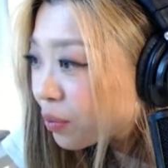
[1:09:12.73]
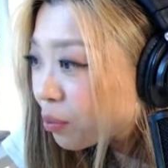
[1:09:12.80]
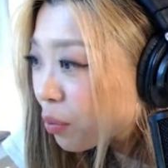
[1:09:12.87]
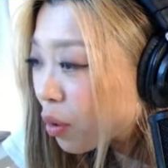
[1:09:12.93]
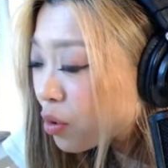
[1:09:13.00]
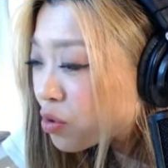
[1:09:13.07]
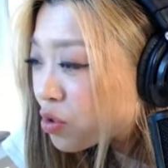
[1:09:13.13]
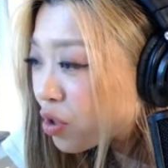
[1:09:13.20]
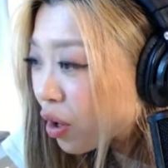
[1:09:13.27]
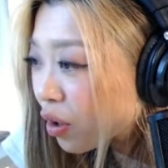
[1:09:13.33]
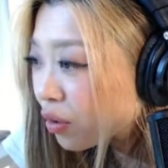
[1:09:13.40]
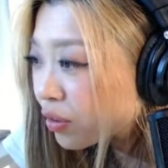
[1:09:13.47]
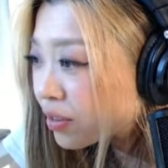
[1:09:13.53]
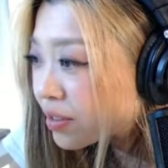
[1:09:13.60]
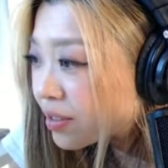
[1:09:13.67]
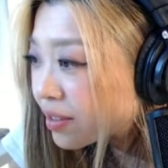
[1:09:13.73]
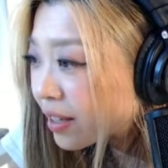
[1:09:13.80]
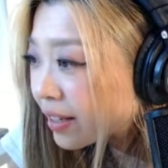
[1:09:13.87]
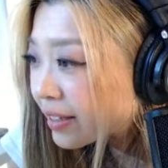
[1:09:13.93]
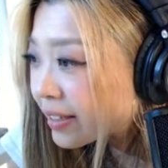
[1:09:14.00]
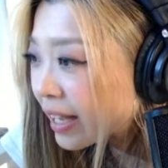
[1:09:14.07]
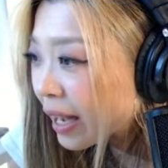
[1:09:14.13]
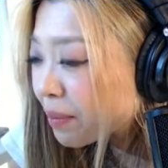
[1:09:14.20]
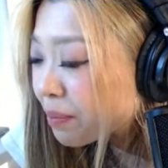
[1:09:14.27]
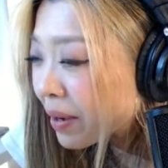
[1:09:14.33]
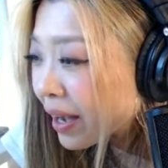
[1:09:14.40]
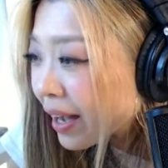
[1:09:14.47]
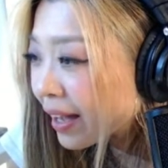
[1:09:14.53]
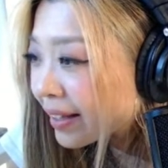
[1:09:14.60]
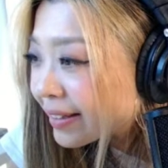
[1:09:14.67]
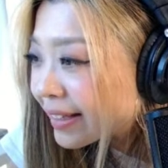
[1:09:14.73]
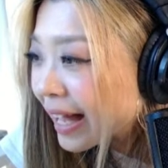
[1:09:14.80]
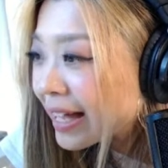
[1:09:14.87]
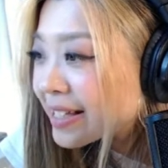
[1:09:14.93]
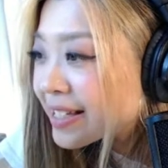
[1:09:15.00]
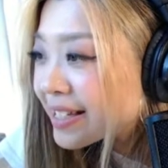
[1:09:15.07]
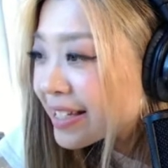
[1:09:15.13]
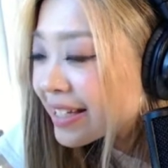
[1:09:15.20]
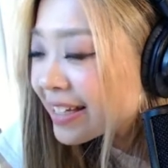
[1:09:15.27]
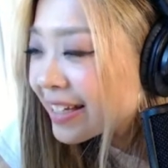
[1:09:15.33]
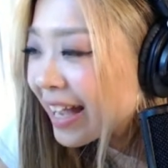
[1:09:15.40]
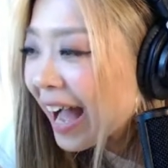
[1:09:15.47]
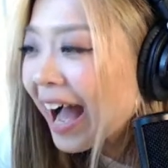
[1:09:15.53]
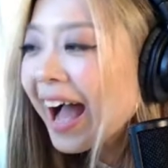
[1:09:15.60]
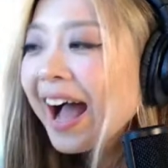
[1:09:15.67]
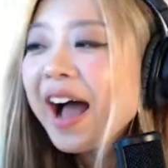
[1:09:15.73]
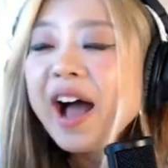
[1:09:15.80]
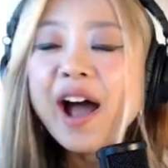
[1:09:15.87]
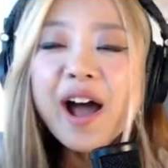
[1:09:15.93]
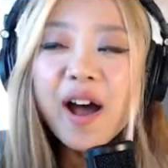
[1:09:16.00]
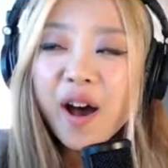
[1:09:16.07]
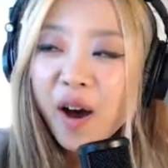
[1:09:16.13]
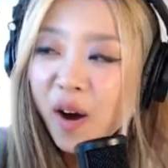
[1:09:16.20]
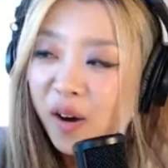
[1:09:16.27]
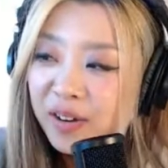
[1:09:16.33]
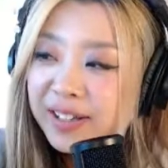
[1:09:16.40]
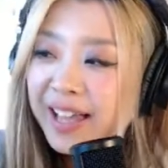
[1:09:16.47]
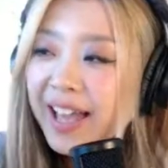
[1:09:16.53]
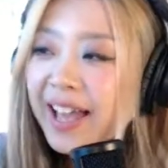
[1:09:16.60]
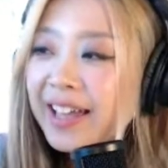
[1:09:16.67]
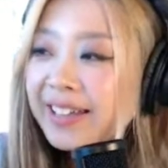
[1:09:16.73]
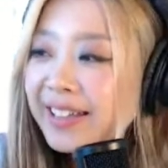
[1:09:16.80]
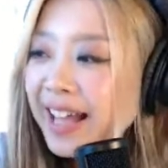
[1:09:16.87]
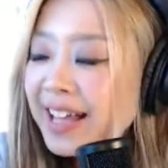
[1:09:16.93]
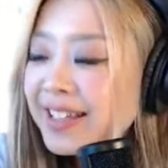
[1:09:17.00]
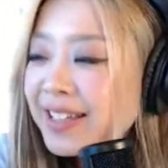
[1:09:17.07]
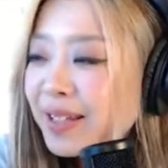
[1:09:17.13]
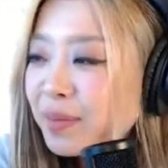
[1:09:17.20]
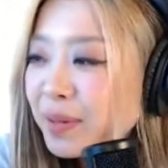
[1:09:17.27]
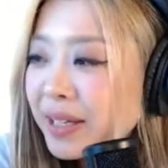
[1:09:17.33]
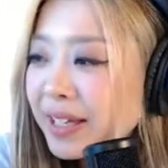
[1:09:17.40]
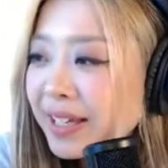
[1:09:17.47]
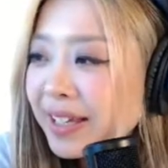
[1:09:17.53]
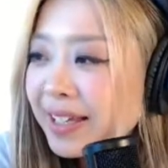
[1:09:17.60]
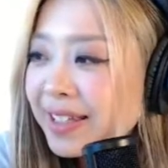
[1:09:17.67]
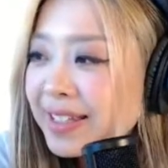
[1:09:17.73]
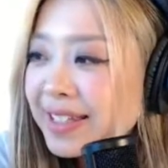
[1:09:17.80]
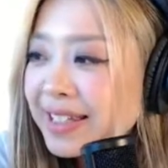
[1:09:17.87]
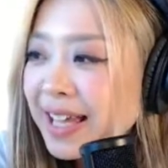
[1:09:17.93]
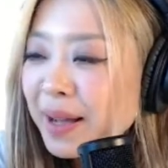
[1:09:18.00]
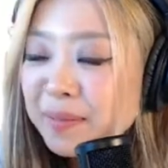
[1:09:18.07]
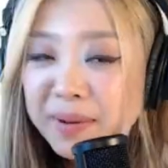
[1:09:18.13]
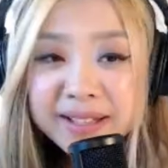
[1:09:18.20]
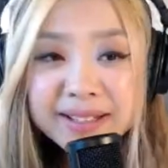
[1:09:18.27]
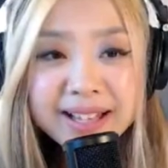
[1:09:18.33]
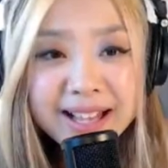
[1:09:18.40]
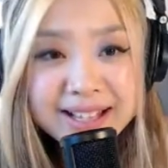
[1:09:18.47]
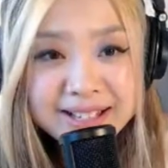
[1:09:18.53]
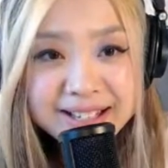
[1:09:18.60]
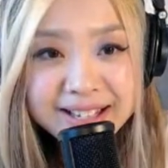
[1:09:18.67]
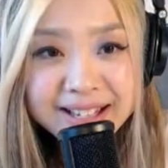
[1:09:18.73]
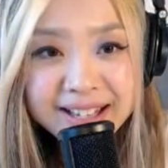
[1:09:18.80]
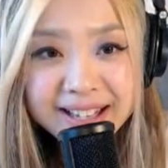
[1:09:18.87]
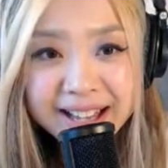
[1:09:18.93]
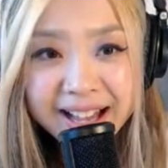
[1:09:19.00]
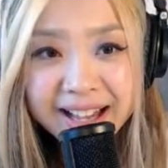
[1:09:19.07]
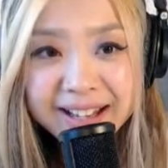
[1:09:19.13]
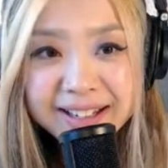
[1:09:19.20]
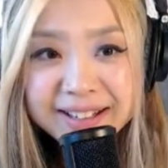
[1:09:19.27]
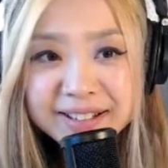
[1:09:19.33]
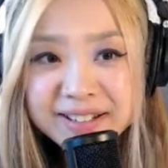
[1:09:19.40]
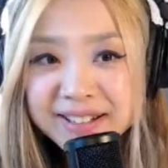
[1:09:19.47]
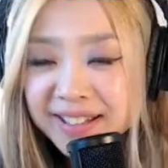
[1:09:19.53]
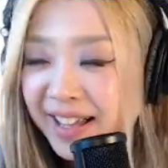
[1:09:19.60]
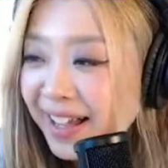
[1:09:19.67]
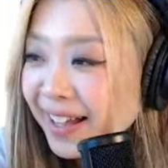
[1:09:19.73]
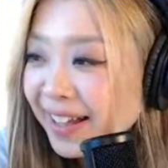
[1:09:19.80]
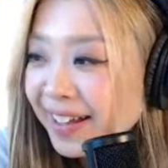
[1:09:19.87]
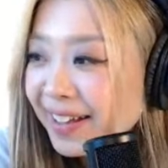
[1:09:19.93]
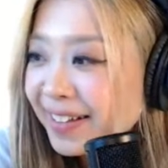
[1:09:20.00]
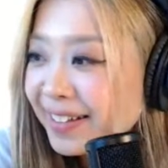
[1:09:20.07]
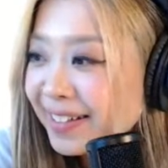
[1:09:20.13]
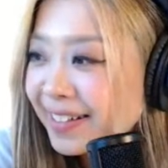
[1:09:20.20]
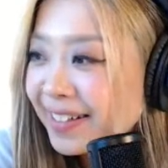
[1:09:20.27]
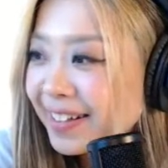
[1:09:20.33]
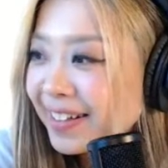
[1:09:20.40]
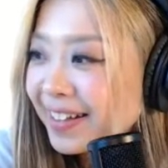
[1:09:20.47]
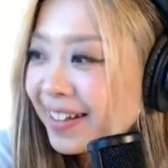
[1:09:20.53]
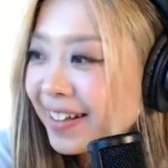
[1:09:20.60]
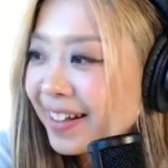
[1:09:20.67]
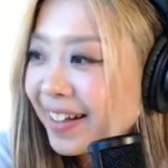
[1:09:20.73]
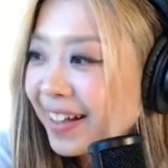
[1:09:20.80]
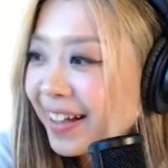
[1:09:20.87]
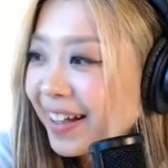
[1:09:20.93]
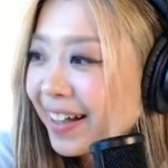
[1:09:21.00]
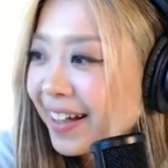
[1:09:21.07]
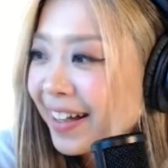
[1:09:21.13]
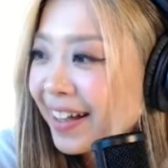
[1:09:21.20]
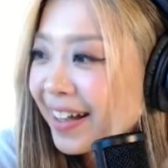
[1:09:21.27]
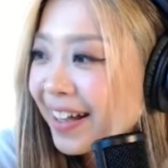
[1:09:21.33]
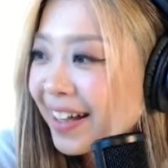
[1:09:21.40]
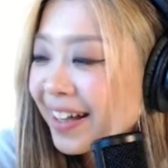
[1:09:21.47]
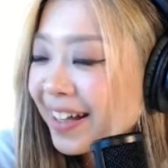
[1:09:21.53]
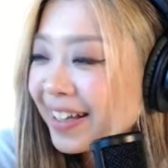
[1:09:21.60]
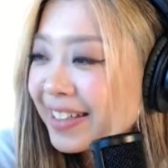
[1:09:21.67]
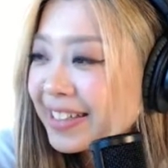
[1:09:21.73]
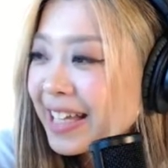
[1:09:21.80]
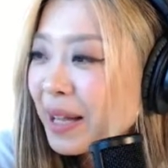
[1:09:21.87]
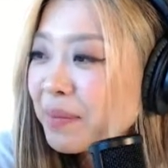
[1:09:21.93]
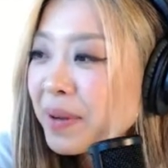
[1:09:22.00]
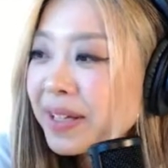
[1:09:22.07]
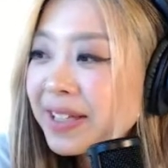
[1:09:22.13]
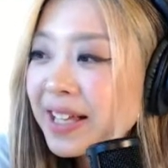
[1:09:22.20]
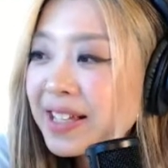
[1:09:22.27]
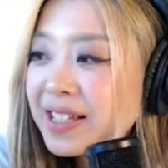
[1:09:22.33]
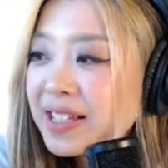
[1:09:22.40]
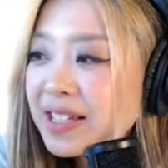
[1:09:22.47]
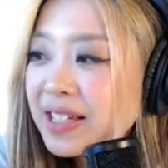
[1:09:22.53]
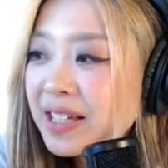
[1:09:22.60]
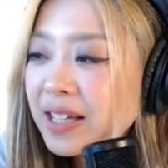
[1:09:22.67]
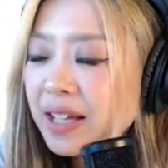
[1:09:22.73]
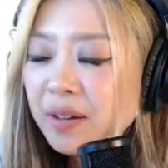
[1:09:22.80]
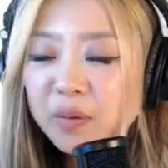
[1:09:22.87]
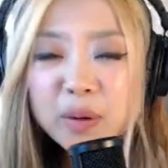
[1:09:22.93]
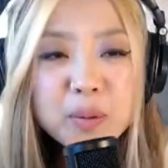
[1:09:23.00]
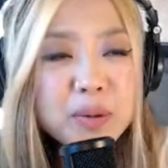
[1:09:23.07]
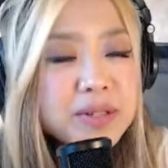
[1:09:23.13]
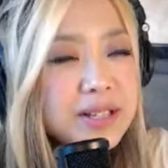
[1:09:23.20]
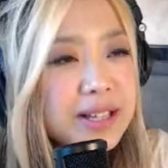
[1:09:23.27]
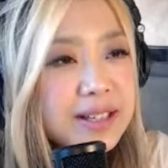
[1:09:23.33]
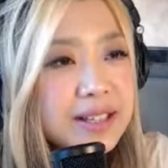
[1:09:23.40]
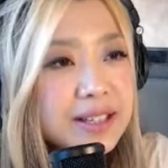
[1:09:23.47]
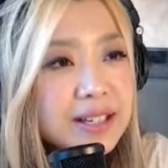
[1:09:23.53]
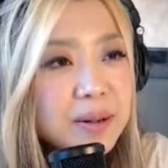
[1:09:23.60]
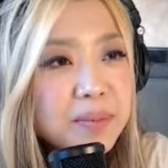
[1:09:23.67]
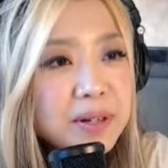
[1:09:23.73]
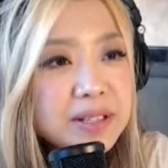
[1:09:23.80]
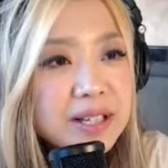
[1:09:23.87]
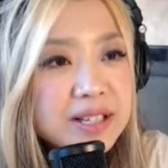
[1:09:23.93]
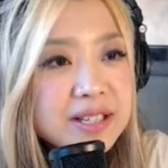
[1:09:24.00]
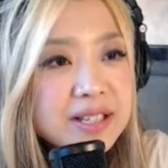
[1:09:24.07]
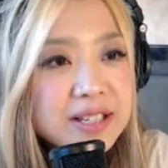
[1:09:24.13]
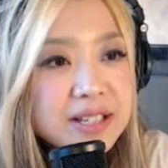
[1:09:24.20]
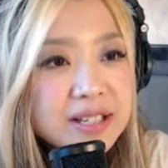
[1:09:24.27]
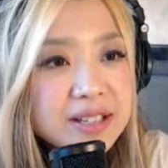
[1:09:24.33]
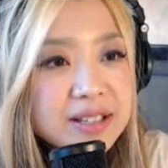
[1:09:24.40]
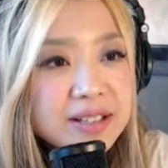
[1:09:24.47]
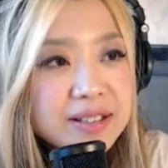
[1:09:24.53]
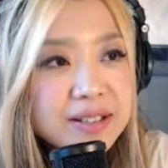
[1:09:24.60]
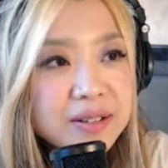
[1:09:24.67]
more jokes. Yama nashi. Okay. That means yama nashi. I understand. Yama nashi. What was it? Yama nashi.